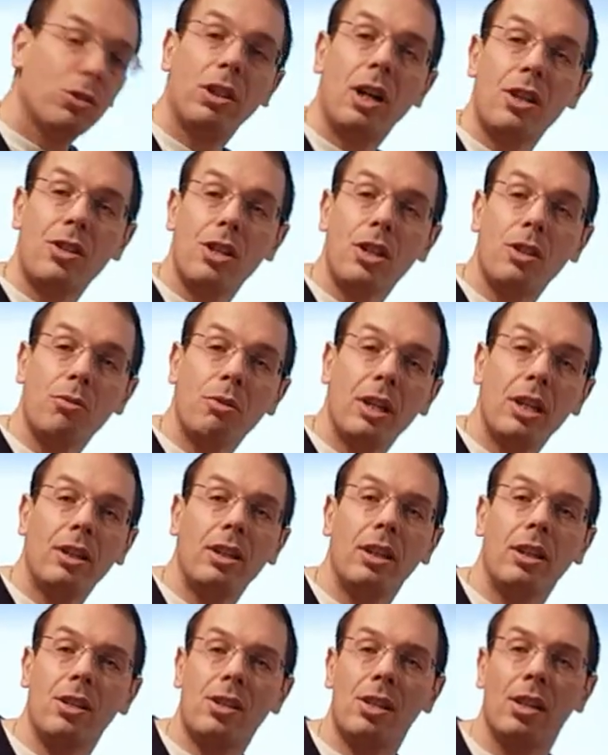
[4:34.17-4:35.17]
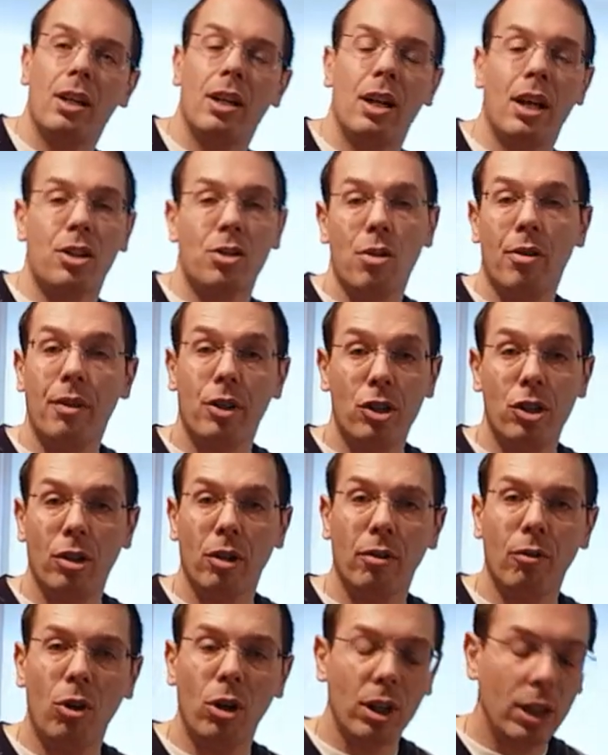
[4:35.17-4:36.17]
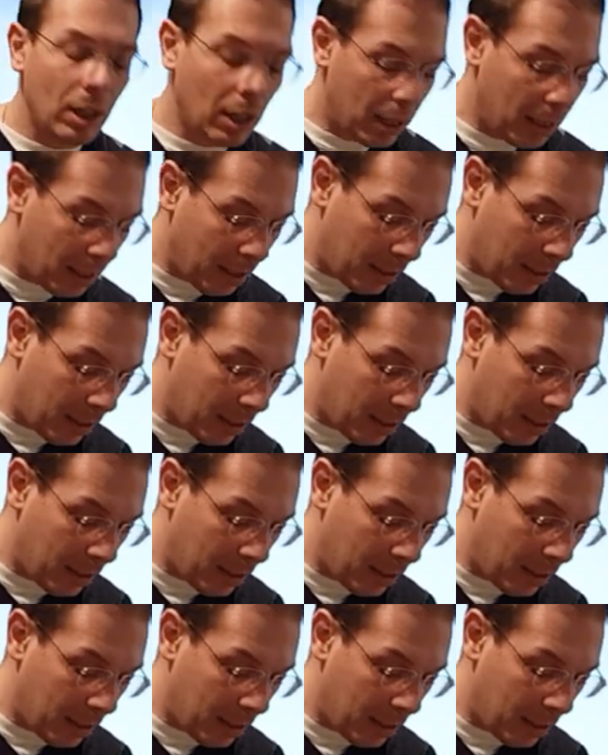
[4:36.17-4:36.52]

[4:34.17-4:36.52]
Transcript: the last ingredient is extra virgin olive oil.